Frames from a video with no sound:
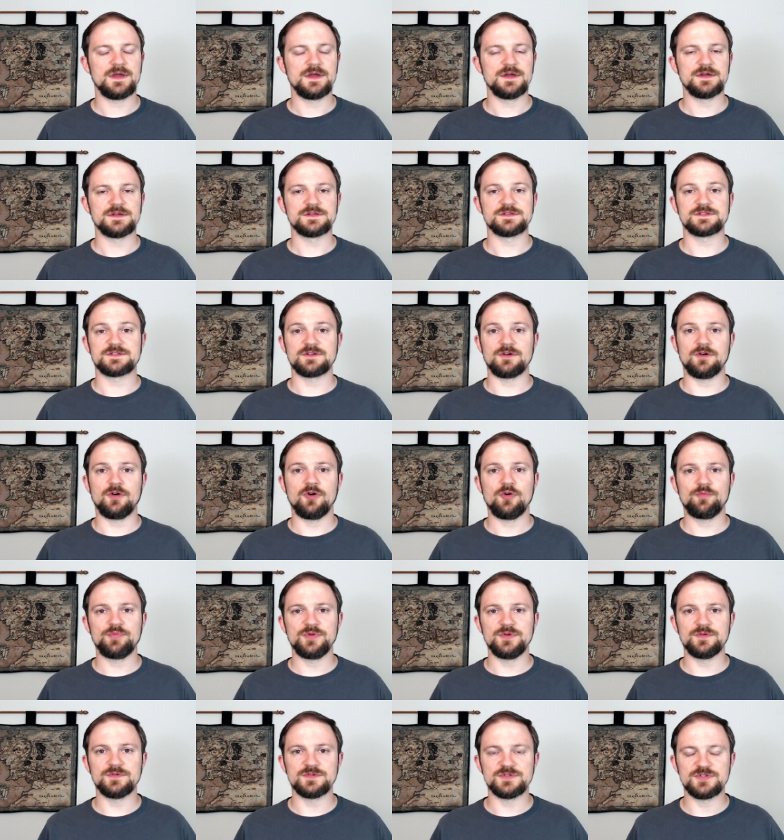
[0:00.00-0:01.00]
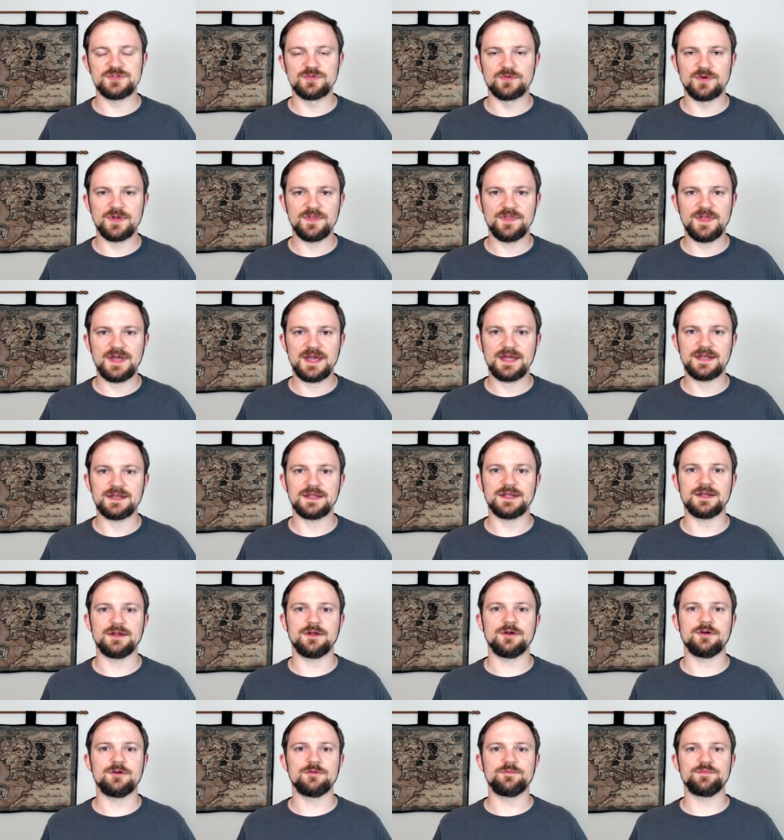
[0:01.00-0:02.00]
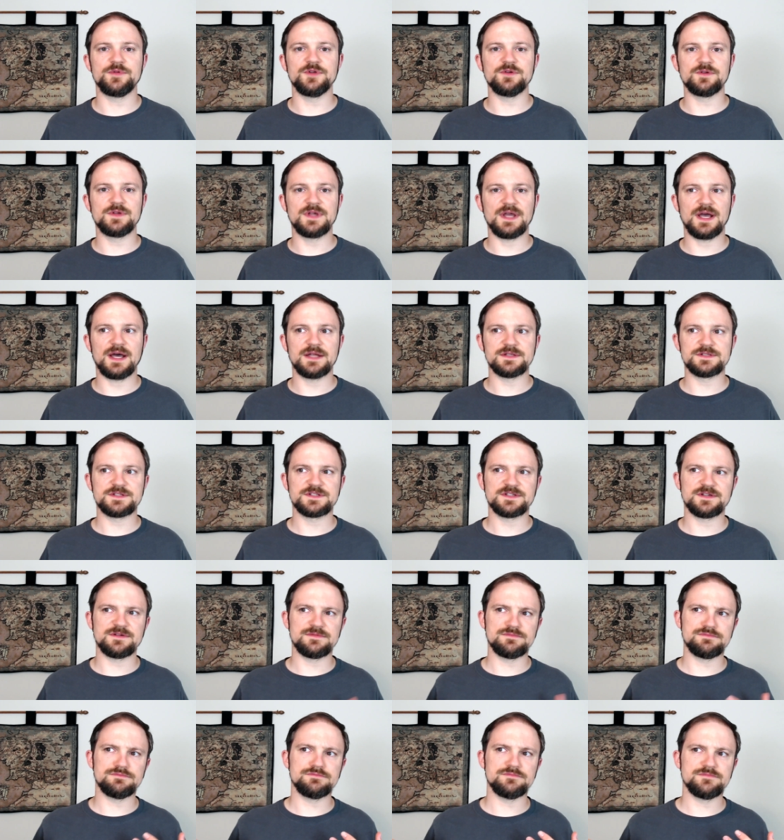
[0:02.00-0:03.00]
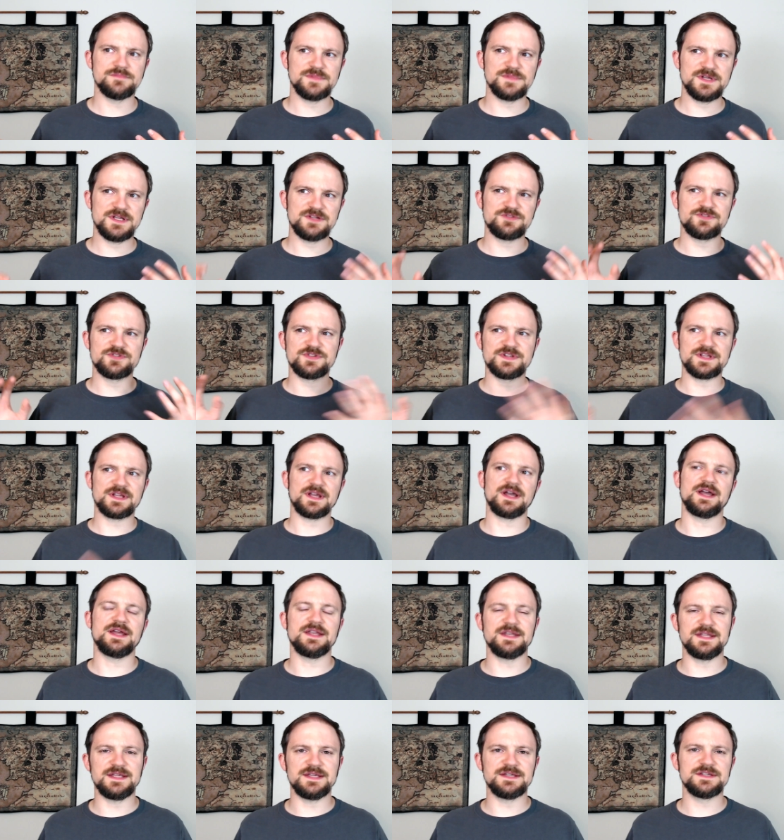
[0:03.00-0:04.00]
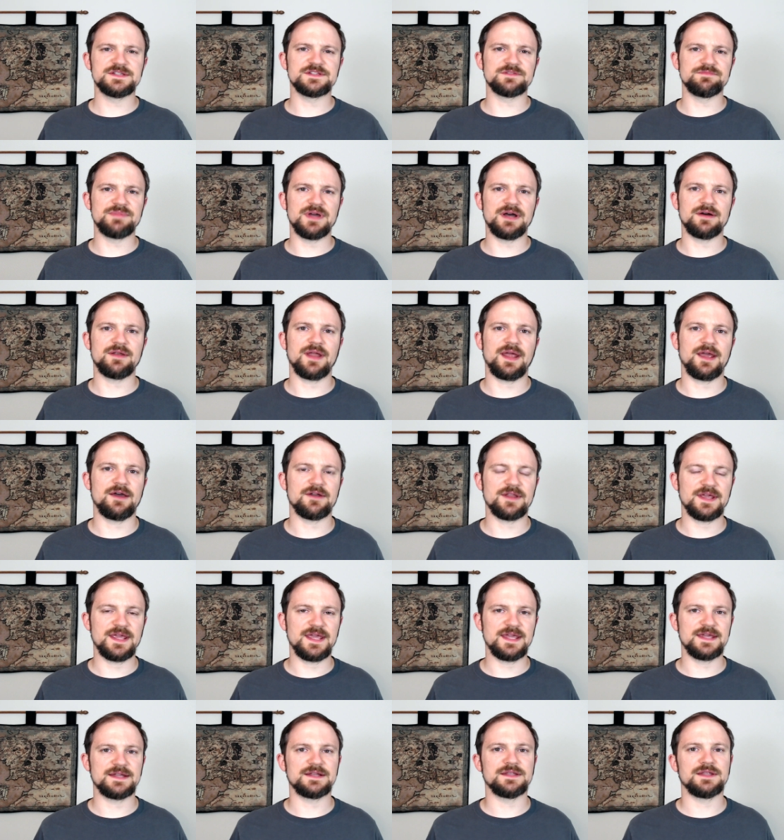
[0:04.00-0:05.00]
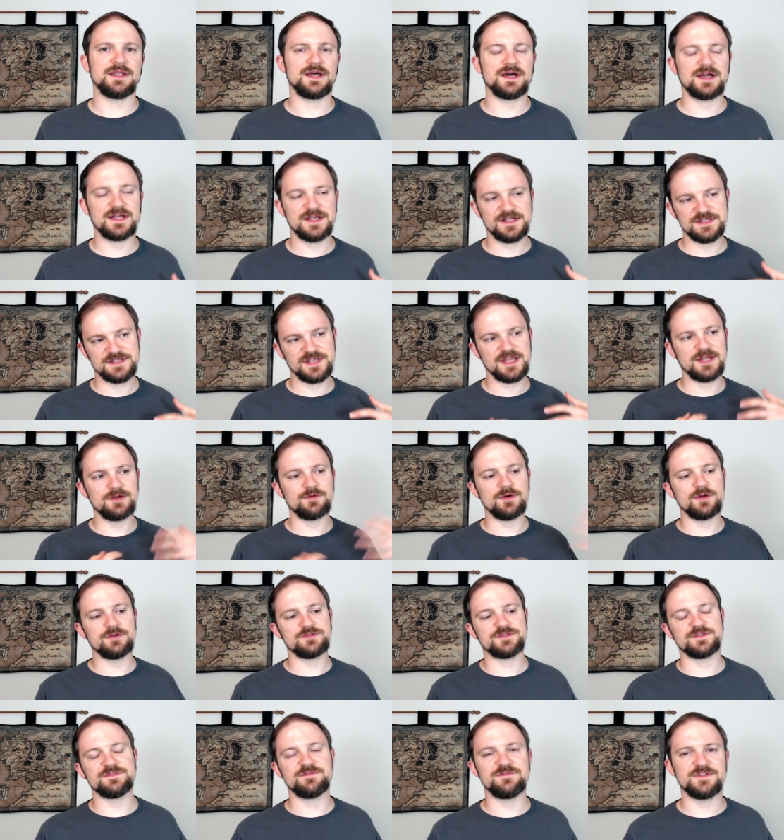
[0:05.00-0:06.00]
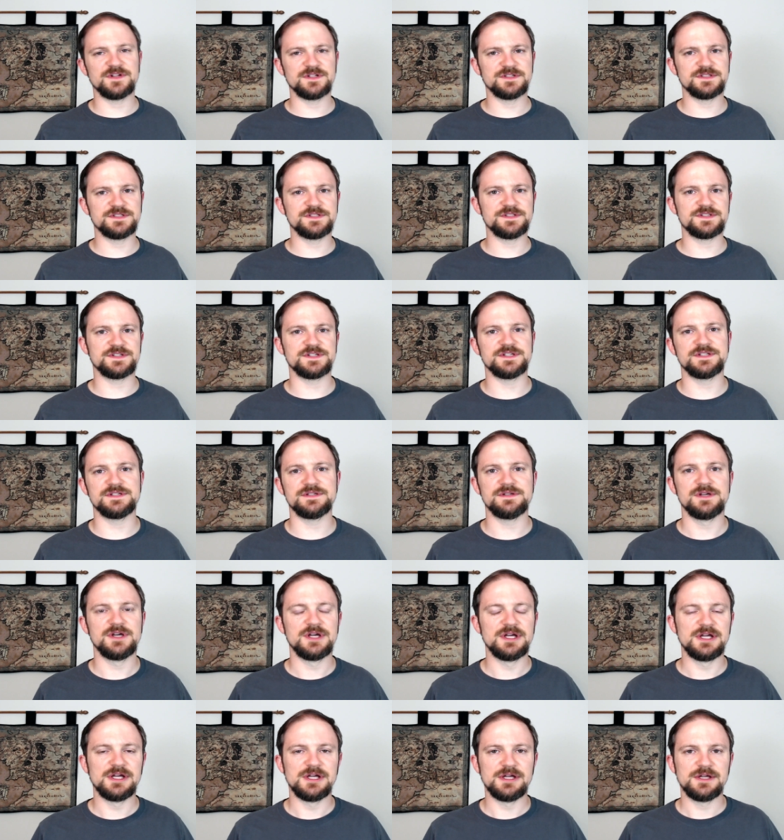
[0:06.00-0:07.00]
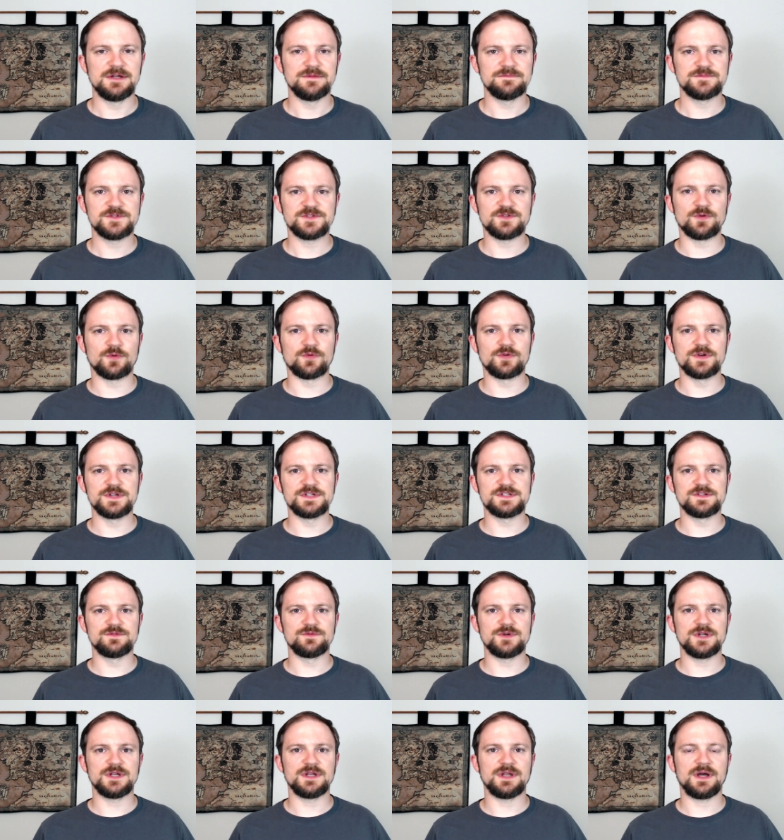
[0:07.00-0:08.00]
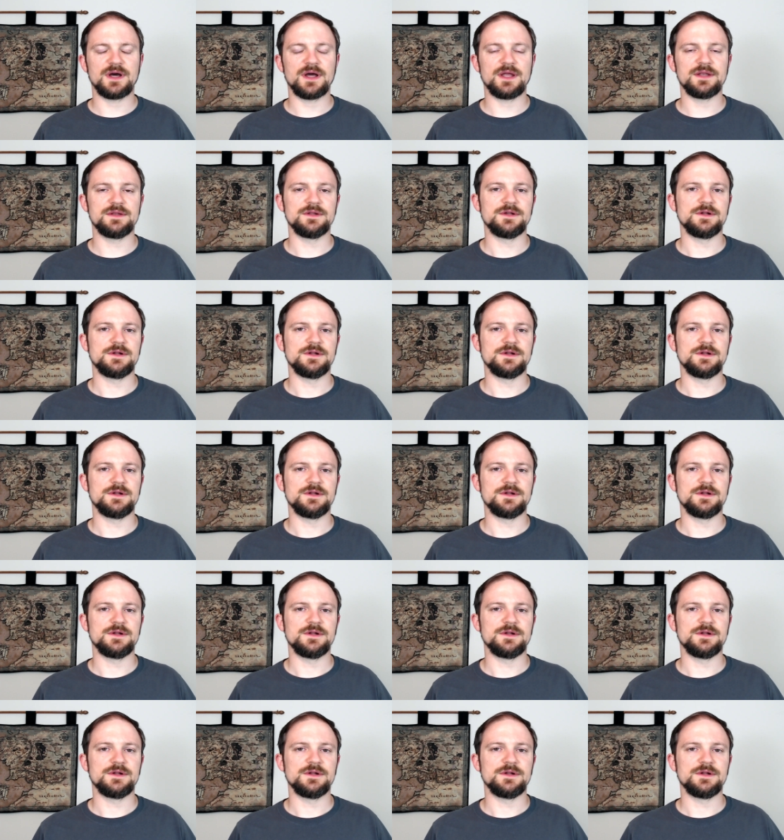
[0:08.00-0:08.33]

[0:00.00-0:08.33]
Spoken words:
So I hope you enjoyed that, and I hope you got some interesting ideas about how to analyze heroes and villains and stories and whatnot.